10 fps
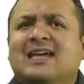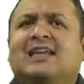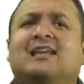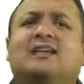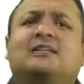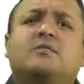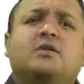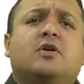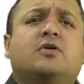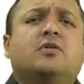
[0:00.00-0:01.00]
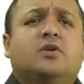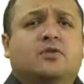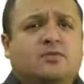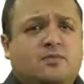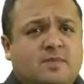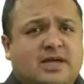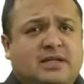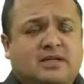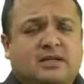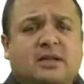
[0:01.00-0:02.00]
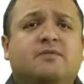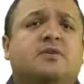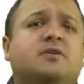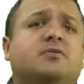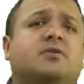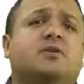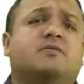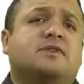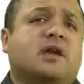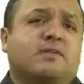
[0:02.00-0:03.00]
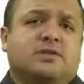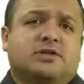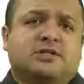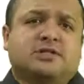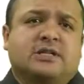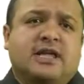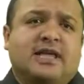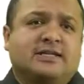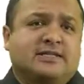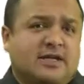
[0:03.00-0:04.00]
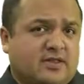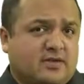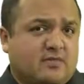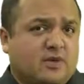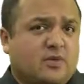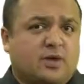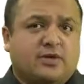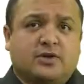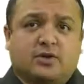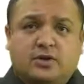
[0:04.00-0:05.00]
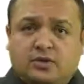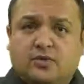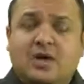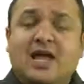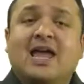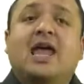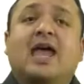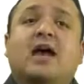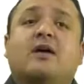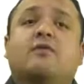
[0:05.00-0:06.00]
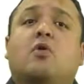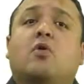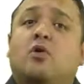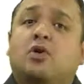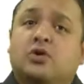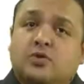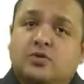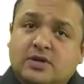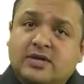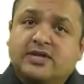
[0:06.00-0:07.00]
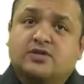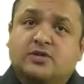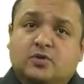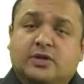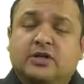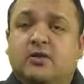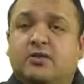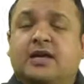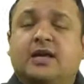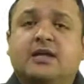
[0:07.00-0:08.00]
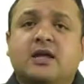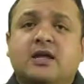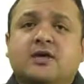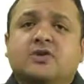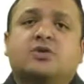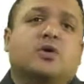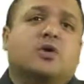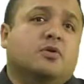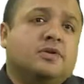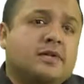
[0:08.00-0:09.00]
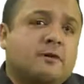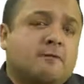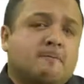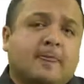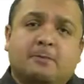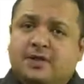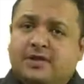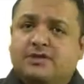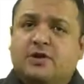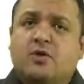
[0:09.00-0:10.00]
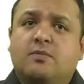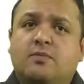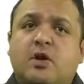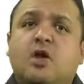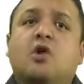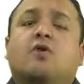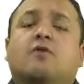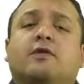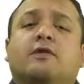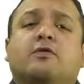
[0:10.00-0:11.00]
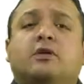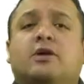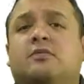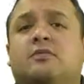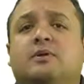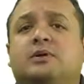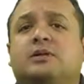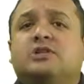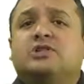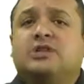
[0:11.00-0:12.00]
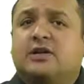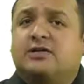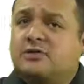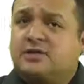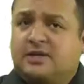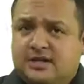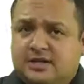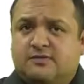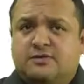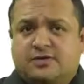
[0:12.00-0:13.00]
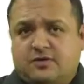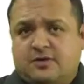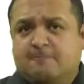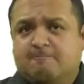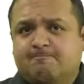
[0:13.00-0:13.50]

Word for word: Let them know you've made an inventory of damages and tell them whether you have or you need to relocate to a hotel, buddy's home, or federal government shelter because of the storm.